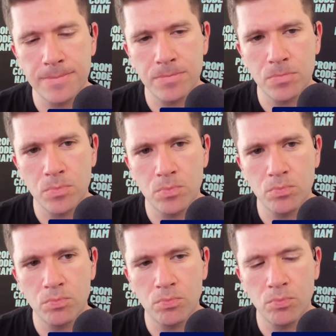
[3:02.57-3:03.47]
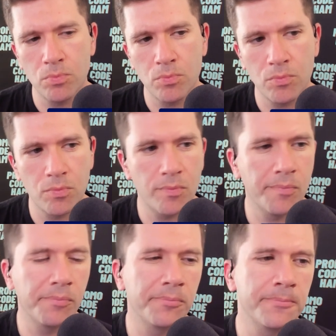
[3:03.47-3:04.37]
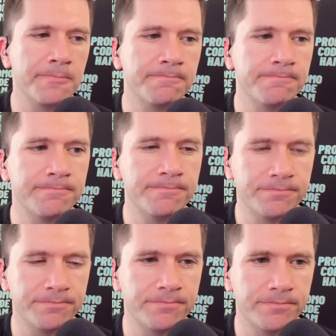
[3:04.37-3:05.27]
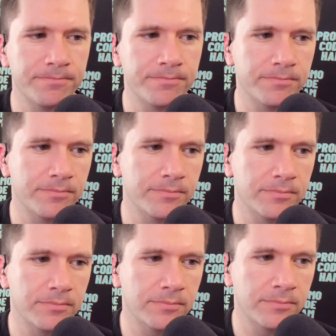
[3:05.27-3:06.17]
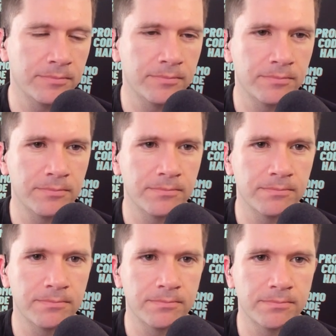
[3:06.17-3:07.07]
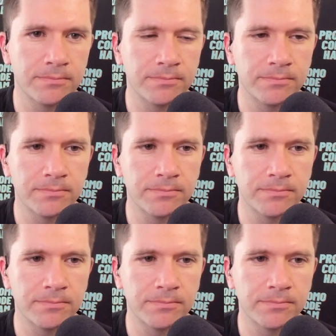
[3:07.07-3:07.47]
(silent)